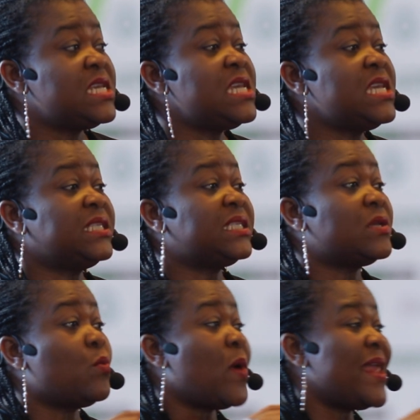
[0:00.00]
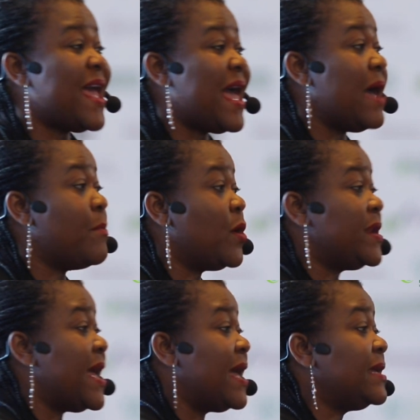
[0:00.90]
is whether her
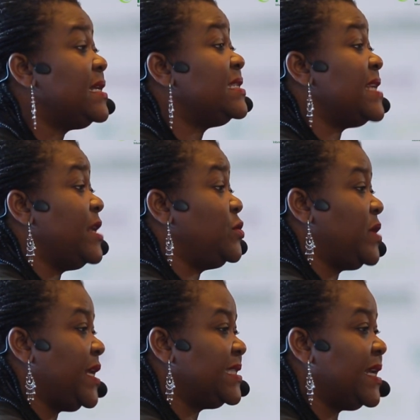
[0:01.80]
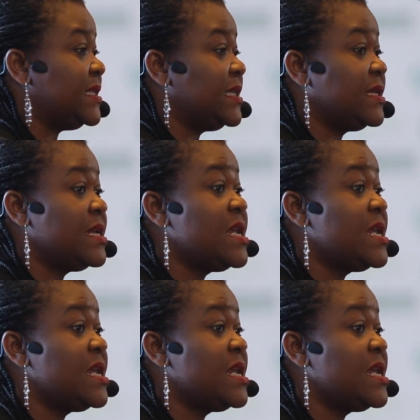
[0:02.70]
mother is educated.